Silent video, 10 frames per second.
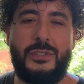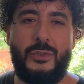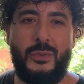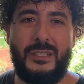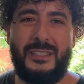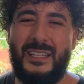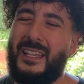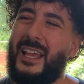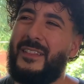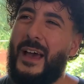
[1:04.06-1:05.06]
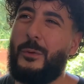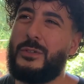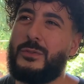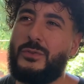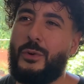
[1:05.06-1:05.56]
students, and that
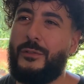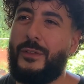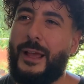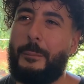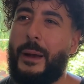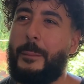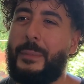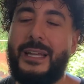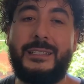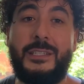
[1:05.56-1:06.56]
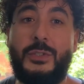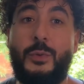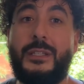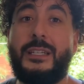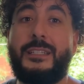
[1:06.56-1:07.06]
was sort of like my biggest issue
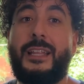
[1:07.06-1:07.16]
with it.